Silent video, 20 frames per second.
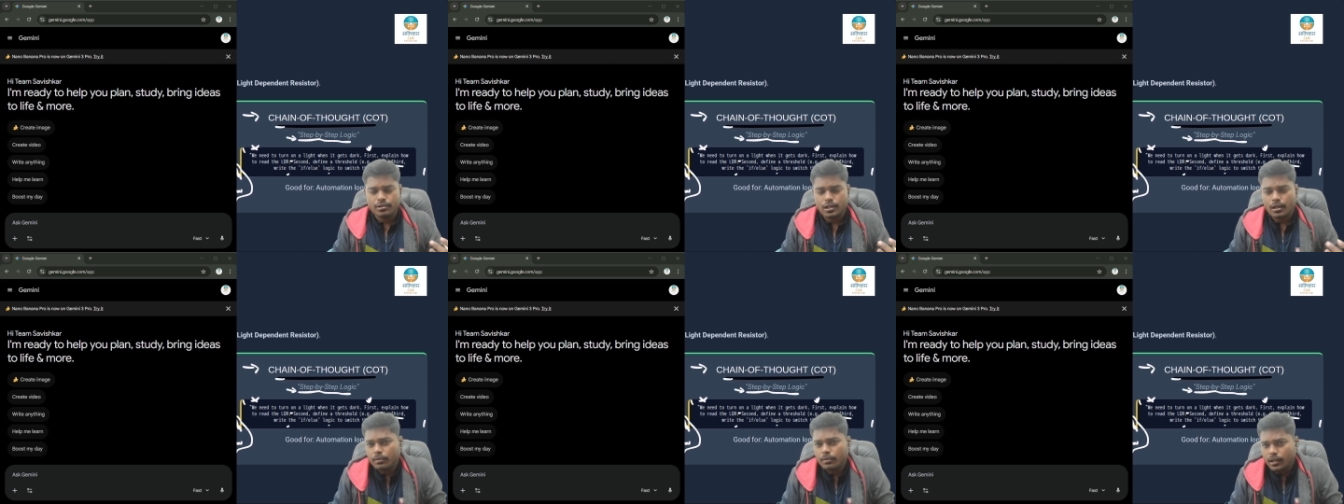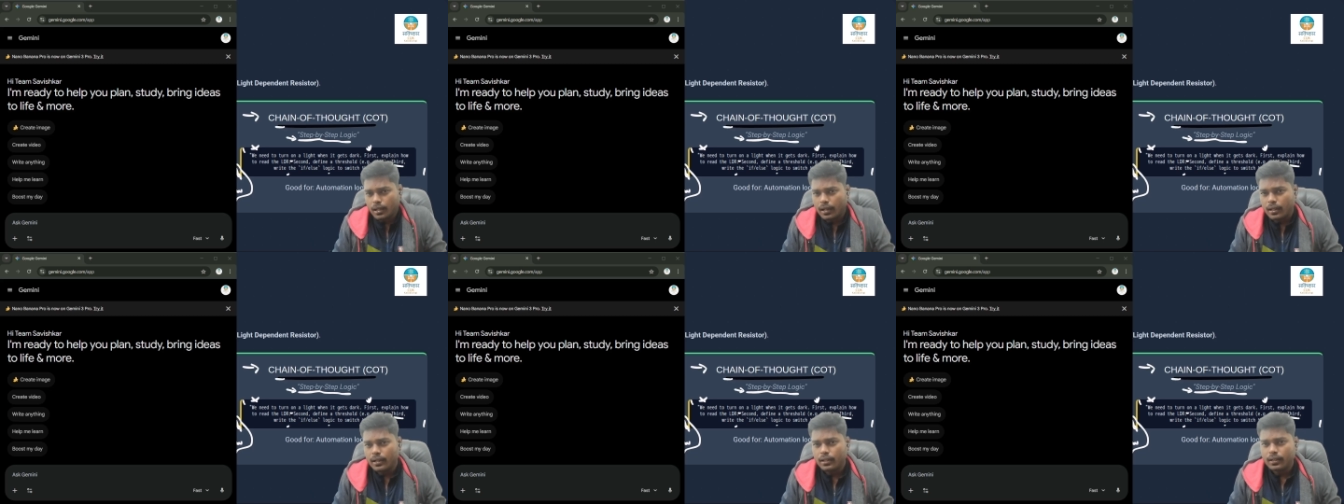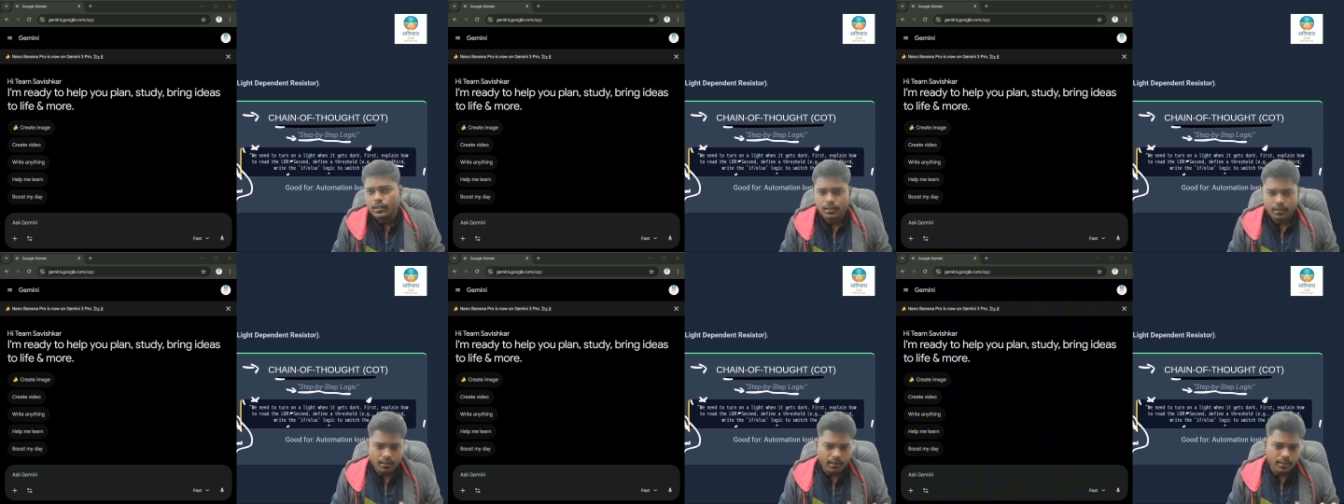
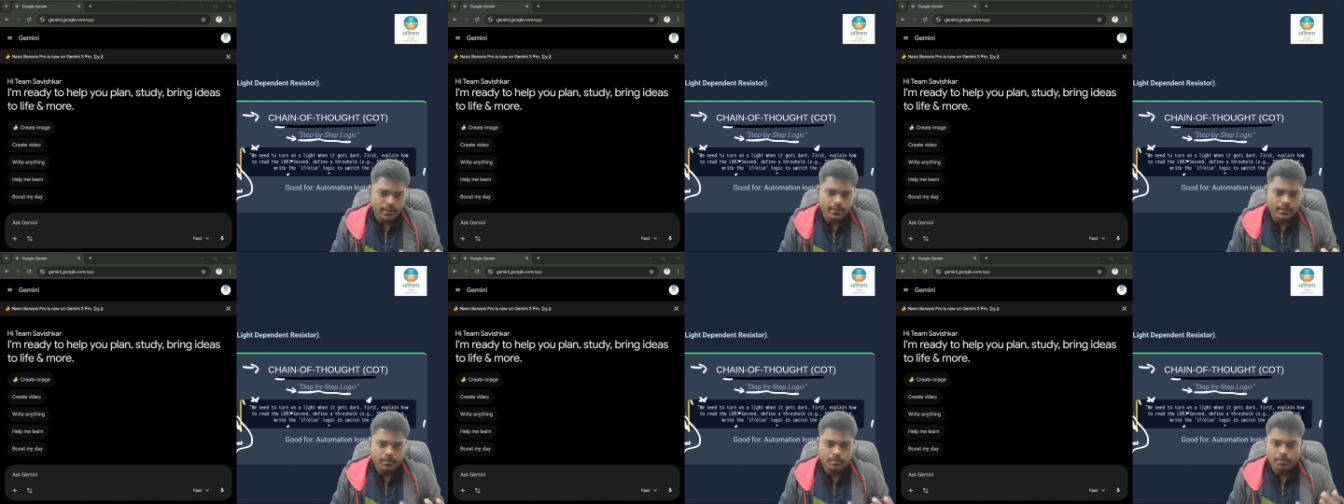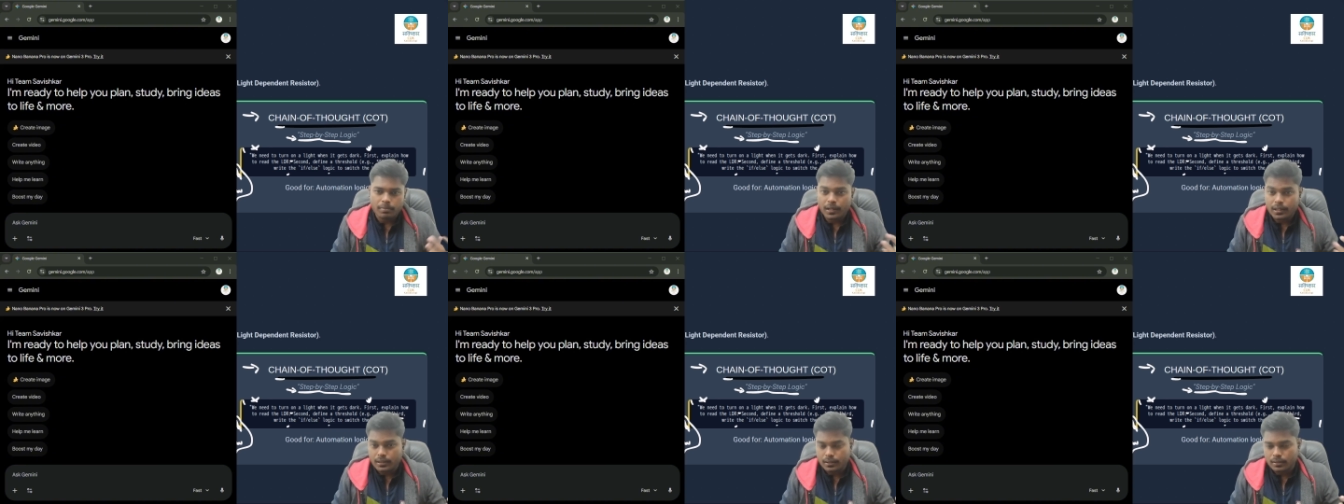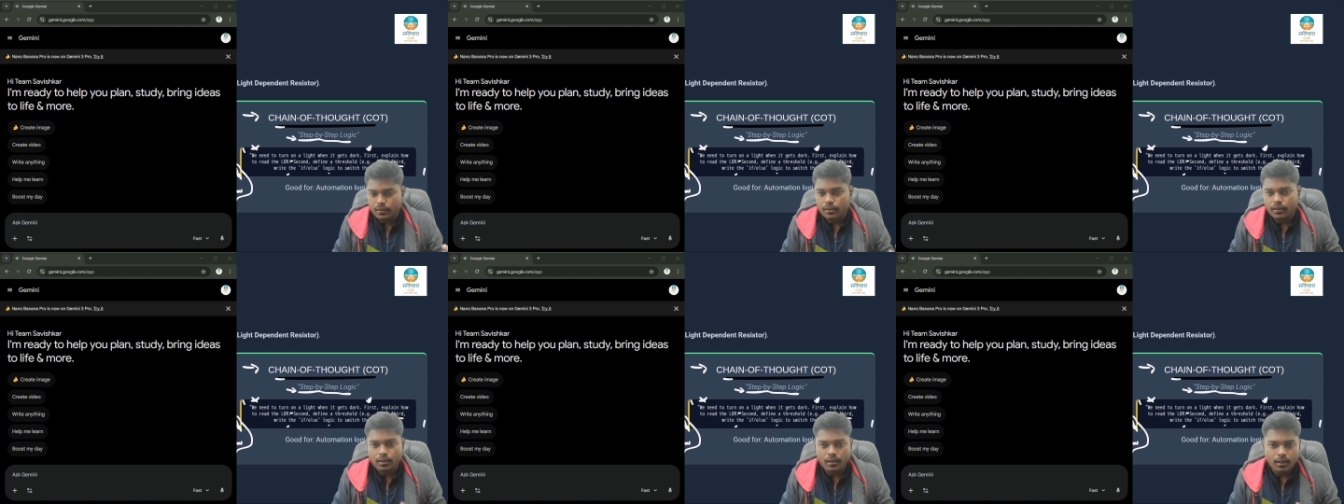Gemini is
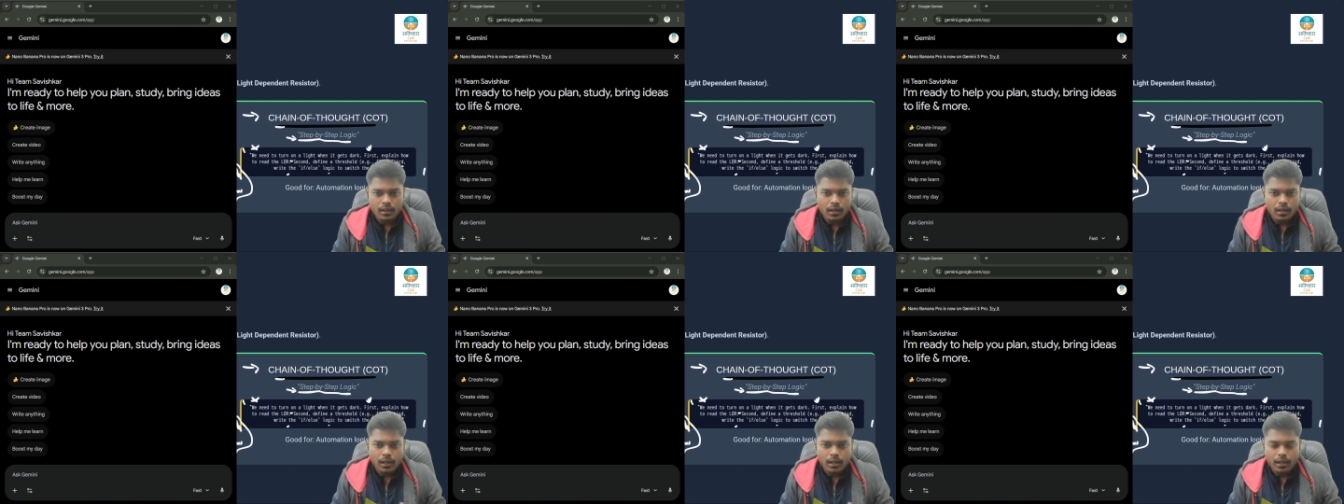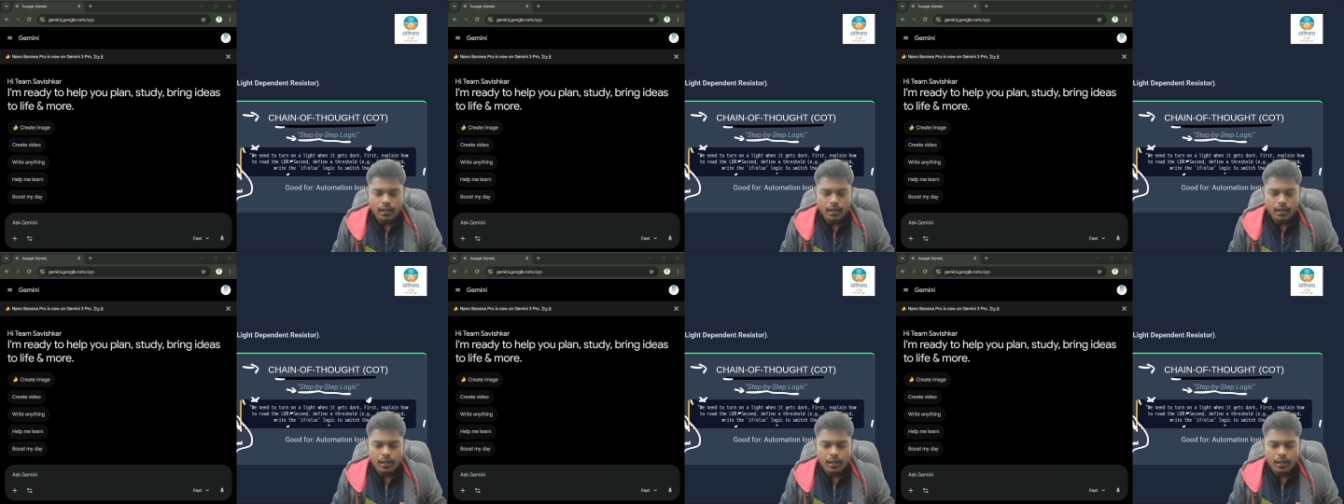better